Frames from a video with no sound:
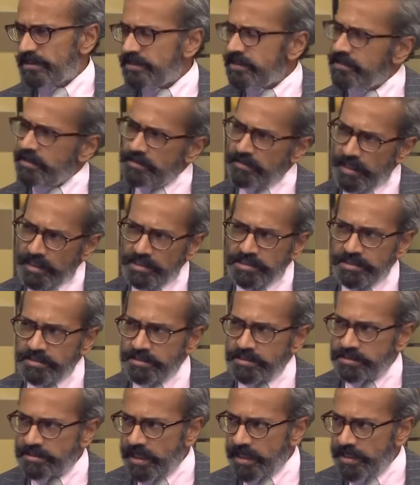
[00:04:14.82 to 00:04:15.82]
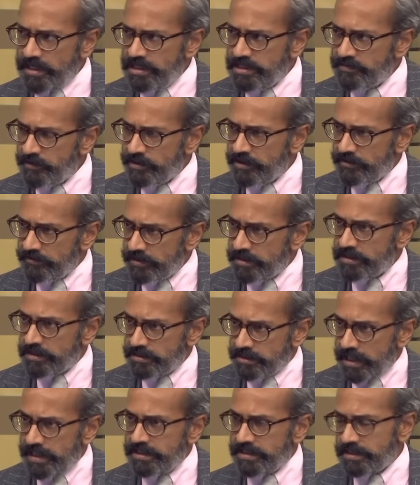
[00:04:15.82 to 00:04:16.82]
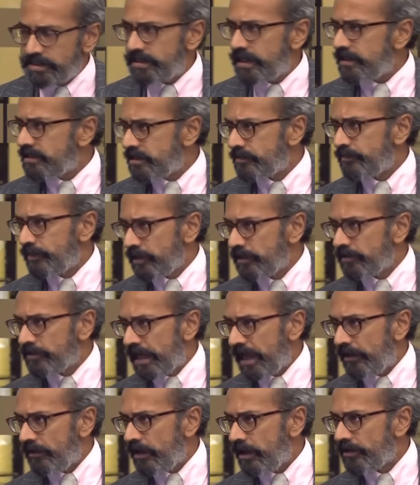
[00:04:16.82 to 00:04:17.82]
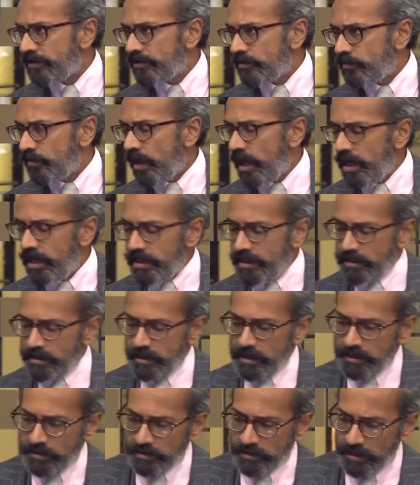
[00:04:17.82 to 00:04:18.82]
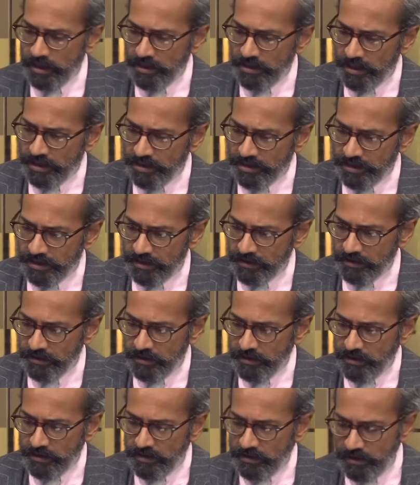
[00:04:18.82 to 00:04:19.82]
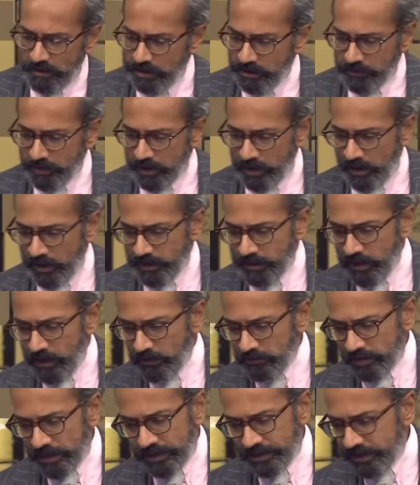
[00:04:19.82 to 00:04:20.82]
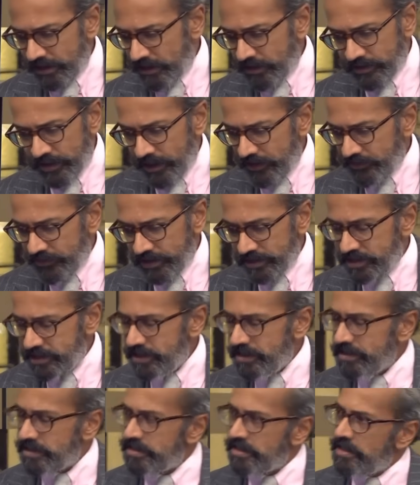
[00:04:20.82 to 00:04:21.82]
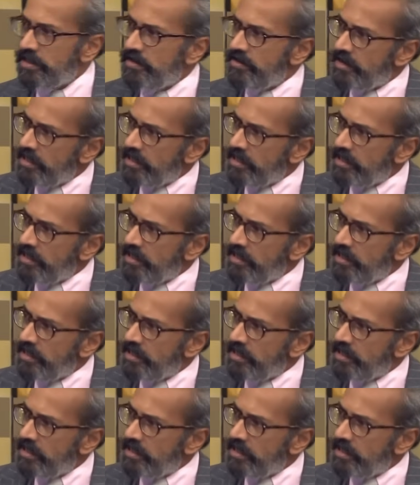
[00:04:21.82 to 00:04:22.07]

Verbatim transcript: it's in a nascent stage, but there is a data center build out underway in, in India. And you and I know, Linda, that this is